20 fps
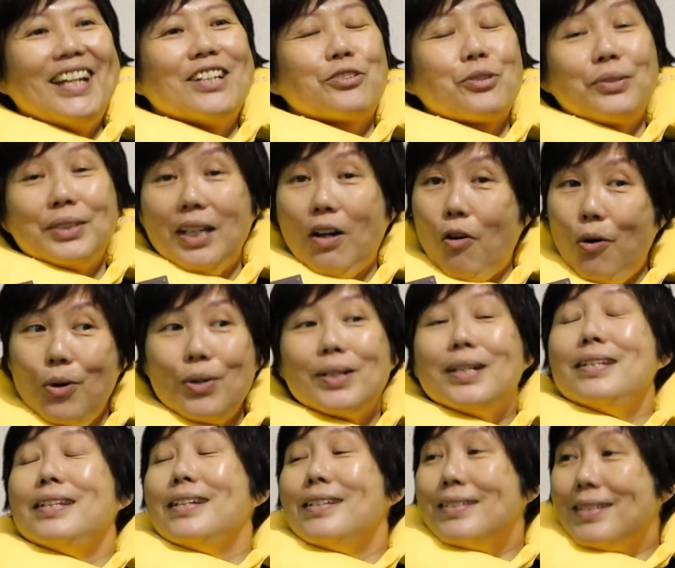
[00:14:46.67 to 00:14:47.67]
So the
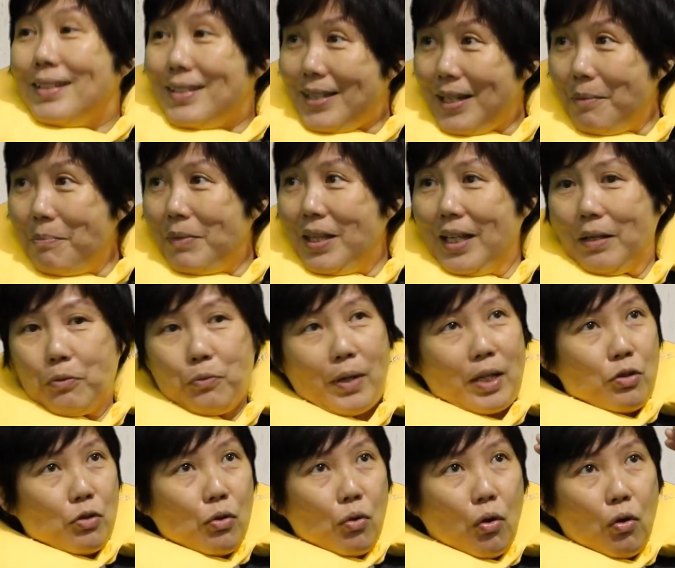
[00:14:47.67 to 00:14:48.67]
organ is the same thing.
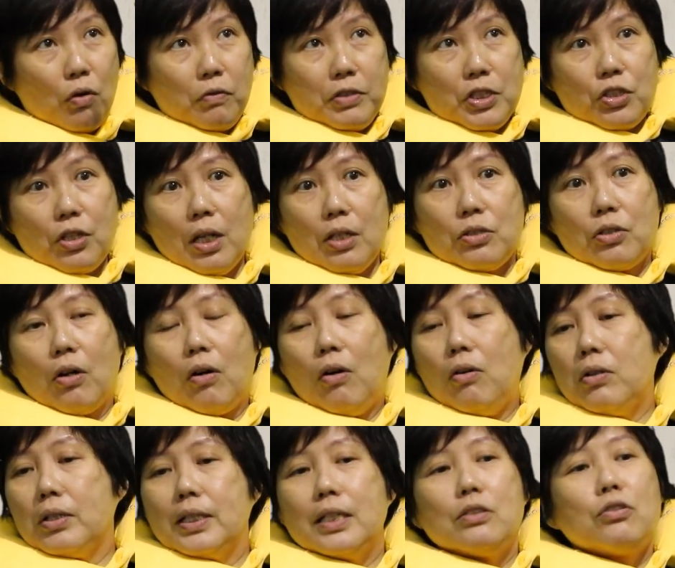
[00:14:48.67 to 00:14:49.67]
When you overcharge your
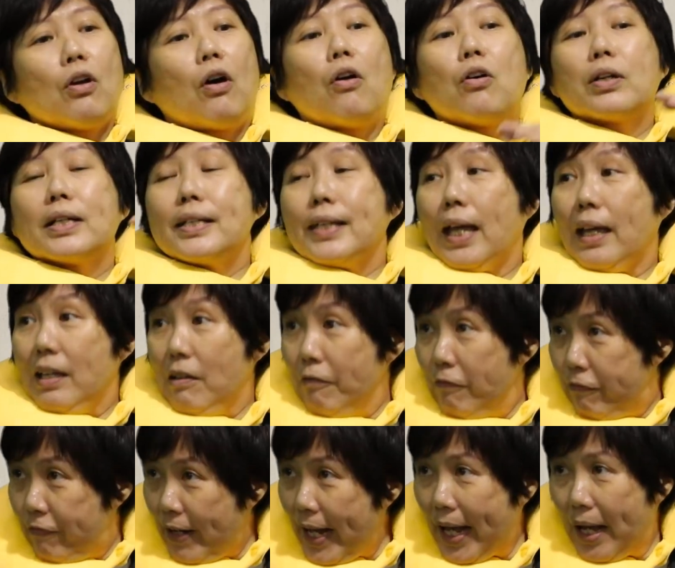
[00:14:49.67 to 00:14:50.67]
organ get
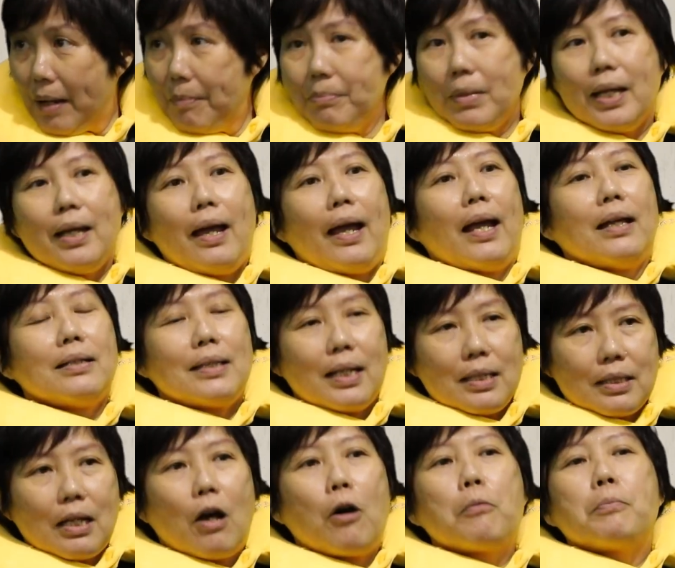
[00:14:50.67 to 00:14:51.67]
inflamed, and
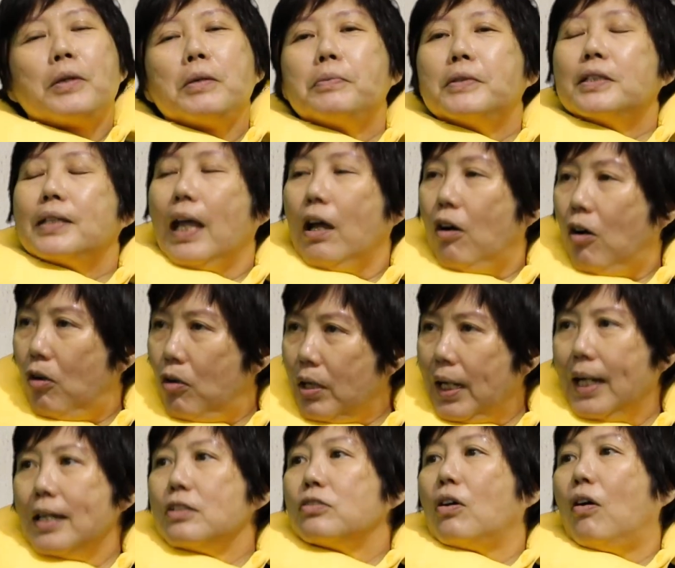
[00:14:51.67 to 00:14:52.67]
that's how people get all
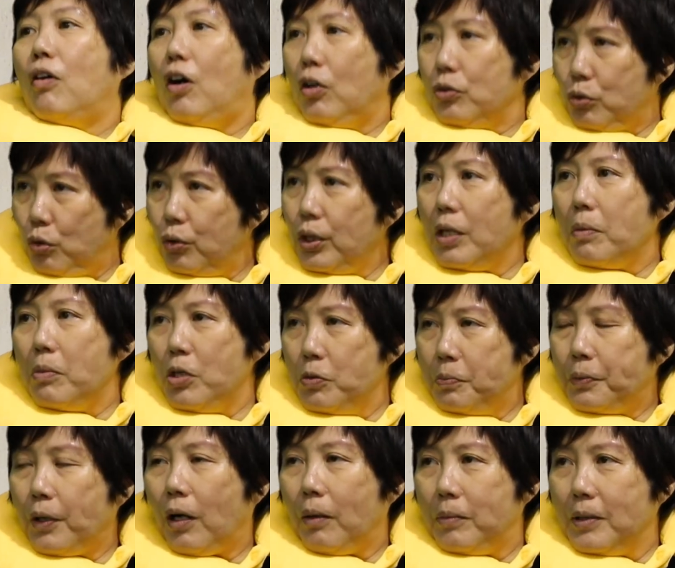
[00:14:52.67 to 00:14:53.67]
kinds of
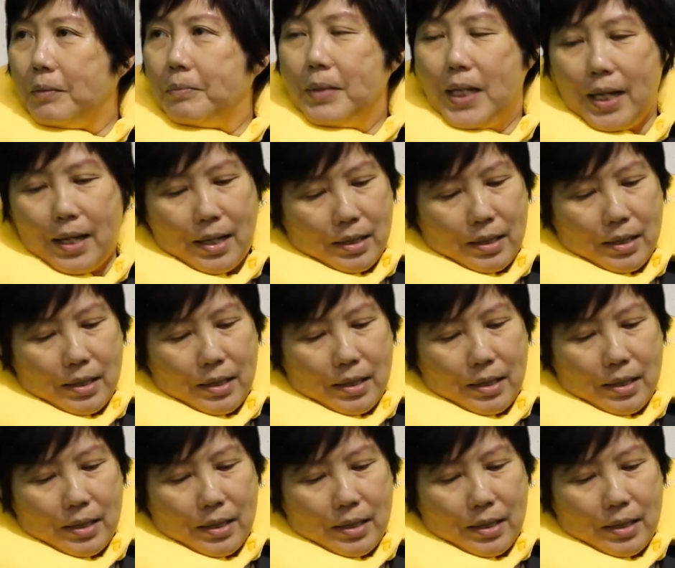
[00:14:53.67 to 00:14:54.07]
autoimmune problem.